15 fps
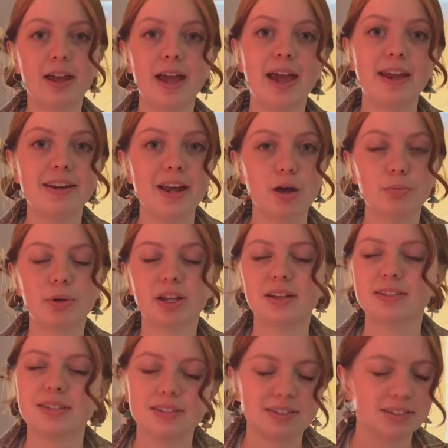and not
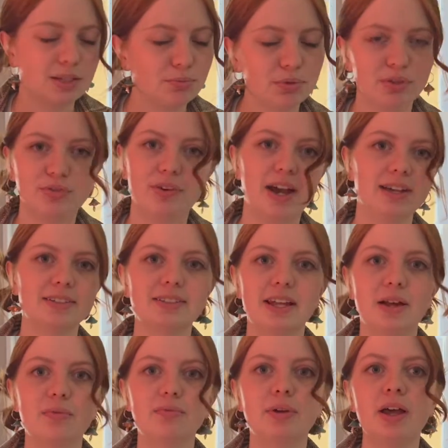because it simplifies
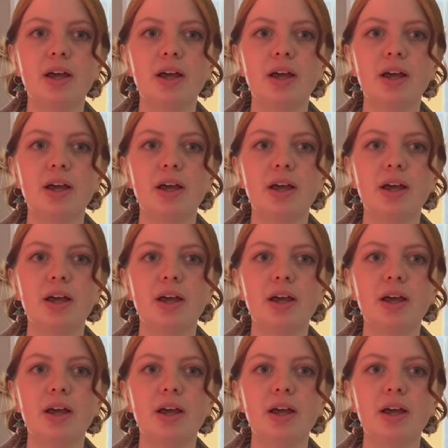them,